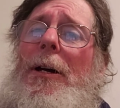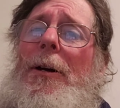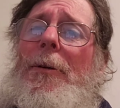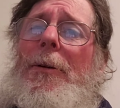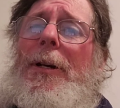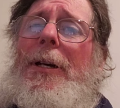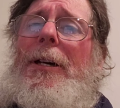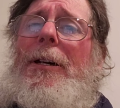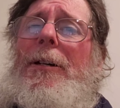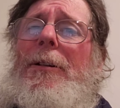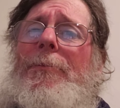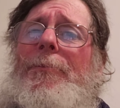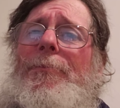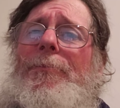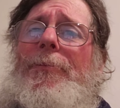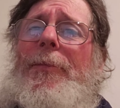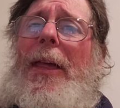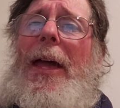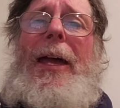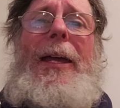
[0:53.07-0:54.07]
Well,
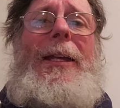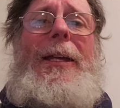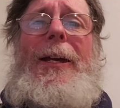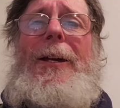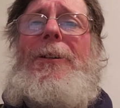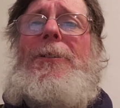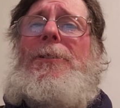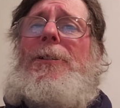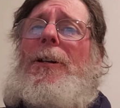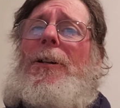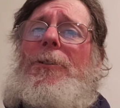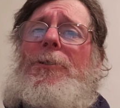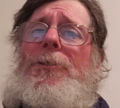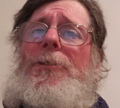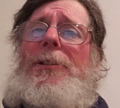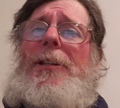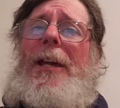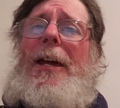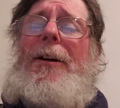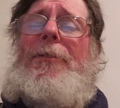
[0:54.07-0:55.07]
I guess I'll
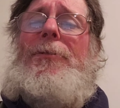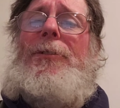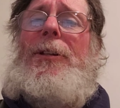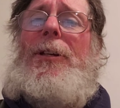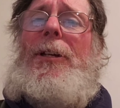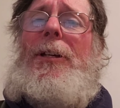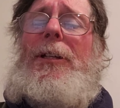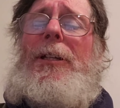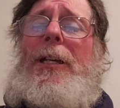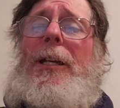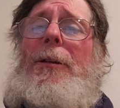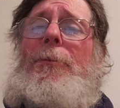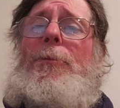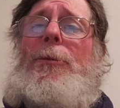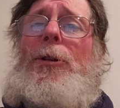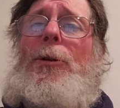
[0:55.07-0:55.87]
just have to keep